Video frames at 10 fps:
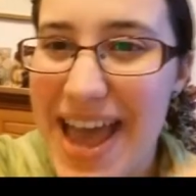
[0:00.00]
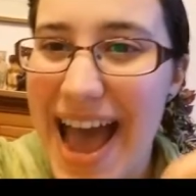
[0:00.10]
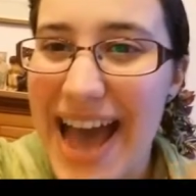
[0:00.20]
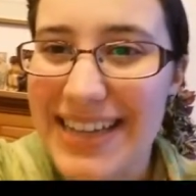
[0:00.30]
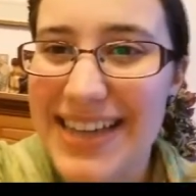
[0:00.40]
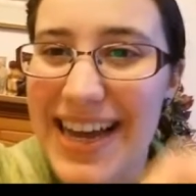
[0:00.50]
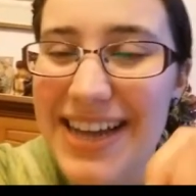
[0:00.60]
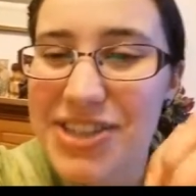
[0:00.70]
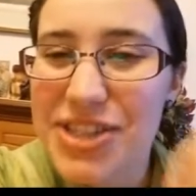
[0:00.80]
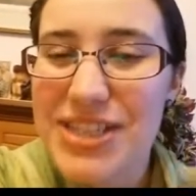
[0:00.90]
and I
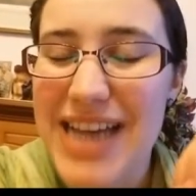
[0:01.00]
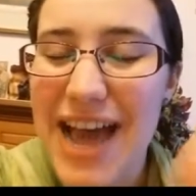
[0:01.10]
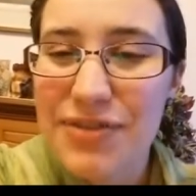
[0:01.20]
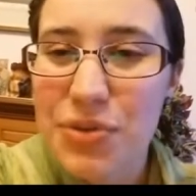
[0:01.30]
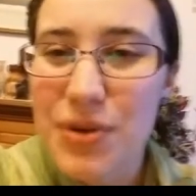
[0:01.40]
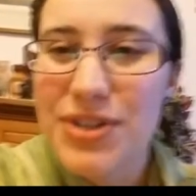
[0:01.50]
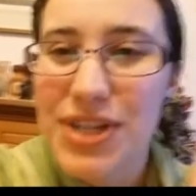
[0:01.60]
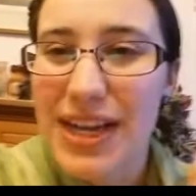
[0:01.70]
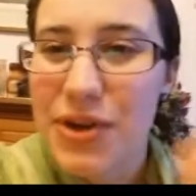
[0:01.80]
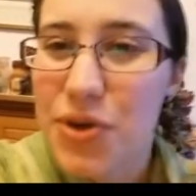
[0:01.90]
just have to wonder
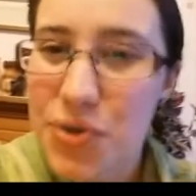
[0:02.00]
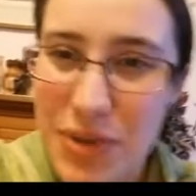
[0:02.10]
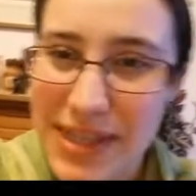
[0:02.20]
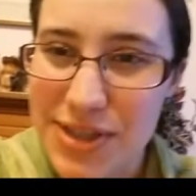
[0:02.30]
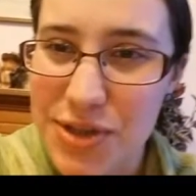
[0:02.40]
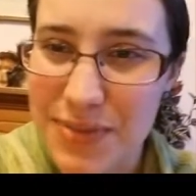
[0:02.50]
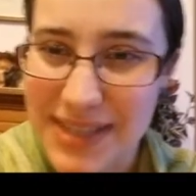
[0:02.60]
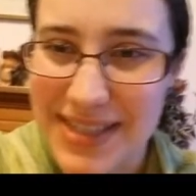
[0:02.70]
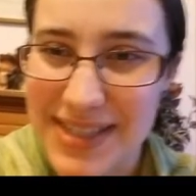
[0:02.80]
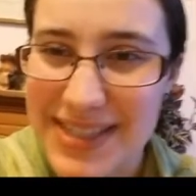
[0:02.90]
like who is
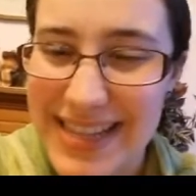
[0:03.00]
duplicitous